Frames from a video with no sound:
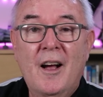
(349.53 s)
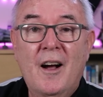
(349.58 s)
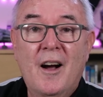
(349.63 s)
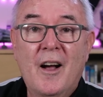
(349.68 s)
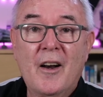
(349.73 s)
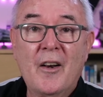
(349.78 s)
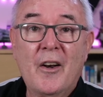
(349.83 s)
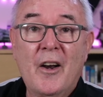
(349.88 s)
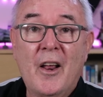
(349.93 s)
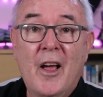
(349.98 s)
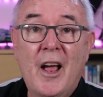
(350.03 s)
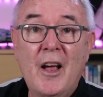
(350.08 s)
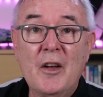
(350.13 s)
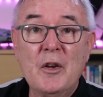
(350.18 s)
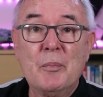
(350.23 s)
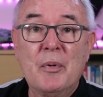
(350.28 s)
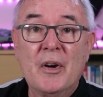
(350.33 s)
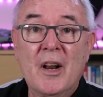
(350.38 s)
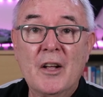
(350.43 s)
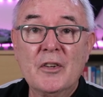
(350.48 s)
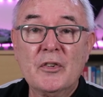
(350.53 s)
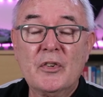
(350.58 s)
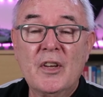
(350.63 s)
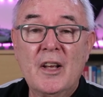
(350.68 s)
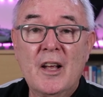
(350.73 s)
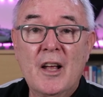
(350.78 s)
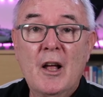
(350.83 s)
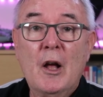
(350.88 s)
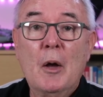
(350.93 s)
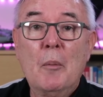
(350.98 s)
I don't know how you pronounce
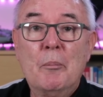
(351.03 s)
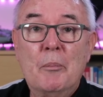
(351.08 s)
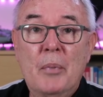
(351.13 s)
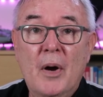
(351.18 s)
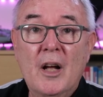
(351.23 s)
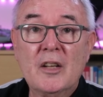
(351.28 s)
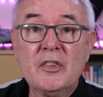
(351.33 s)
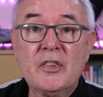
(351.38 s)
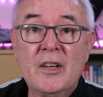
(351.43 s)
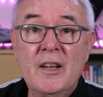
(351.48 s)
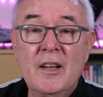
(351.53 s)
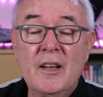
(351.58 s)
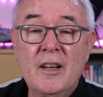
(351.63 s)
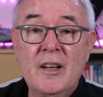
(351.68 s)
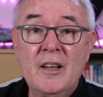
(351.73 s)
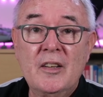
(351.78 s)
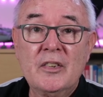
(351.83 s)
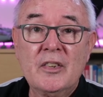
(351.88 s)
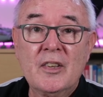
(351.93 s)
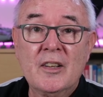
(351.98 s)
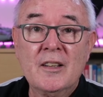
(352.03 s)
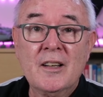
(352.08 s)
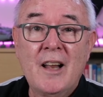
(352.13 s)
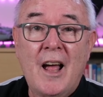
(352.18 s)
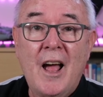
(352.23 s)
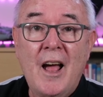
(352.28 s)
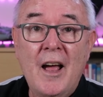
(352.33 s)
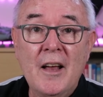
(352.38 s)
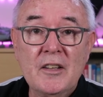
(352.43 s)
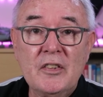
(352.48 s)
it, but it is an
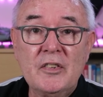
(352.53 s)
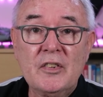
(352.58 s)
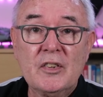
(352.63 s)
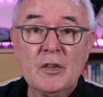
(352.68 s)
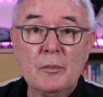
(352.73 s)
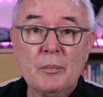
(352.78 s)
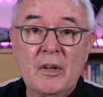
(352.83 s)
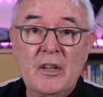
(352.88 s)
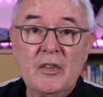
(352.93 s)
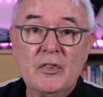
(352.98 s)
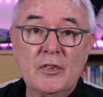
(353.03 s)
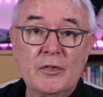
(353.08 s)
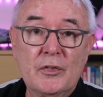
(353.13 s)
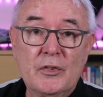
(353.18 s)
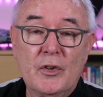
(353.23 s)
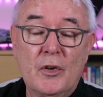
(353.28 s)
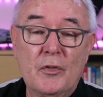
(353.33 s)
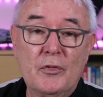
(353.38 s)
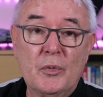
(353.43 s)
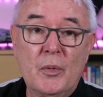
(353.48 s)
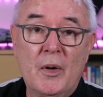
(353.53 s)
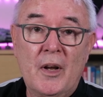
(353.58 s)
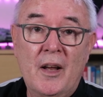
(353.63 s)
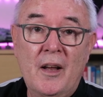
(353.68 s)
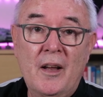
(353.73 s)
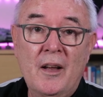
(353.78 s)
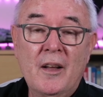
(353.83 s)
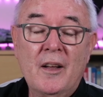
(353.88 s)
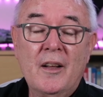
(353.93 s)
ace piece of software